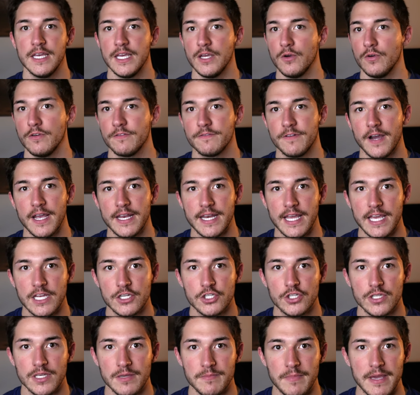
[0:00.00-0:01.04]
it would
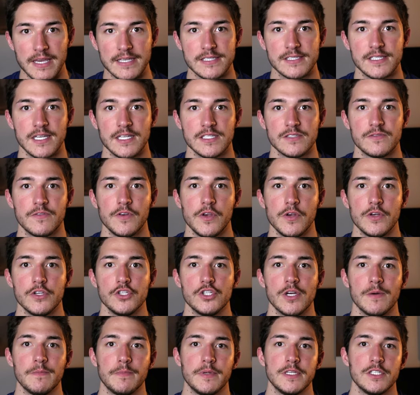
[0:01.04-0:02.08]
financially make sense for you to
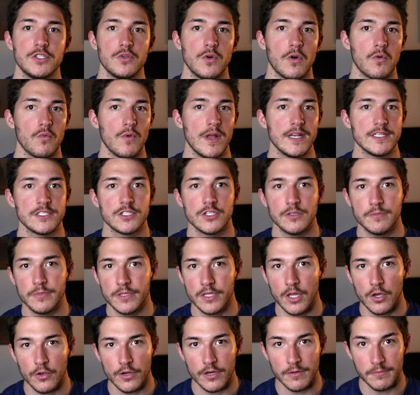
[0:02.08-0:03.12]
jump into a rental
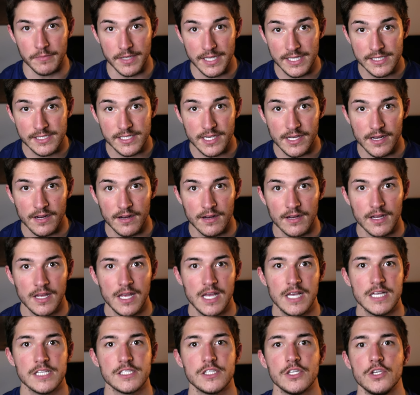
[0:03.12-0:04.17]
below your means here
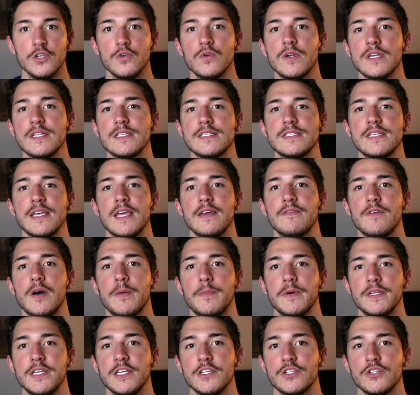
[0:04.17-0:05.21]
so you can save
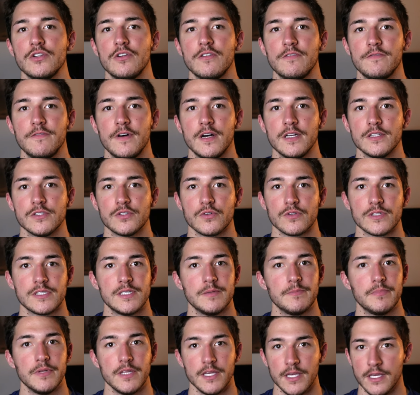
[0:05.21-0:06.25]
up additional funds or
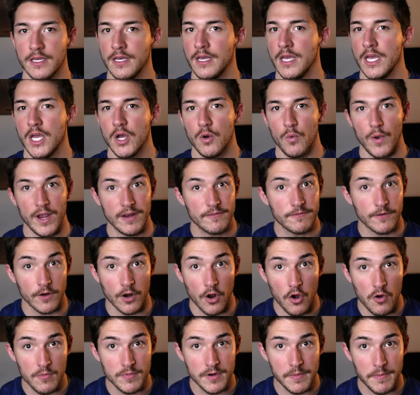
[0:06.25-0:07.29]
simply wait for a
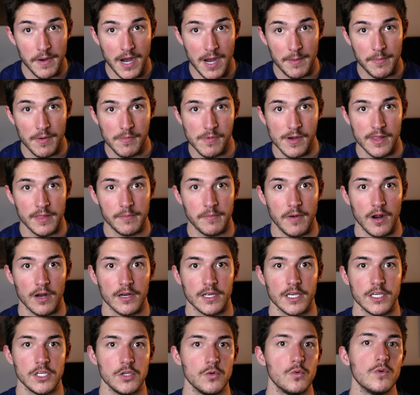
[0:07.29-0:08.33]
home to pop up on the
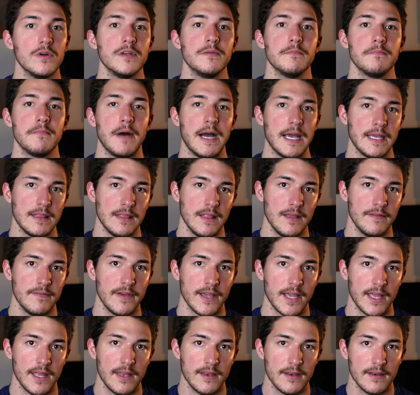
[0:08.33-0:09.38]
market you wouldn't mind
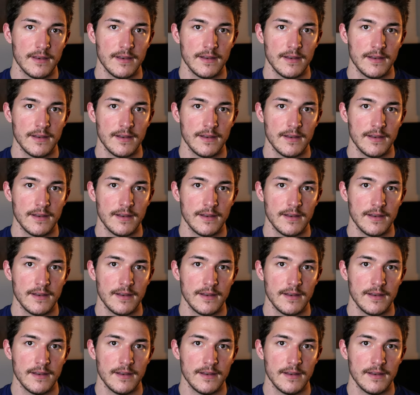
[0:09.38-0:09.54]
living in.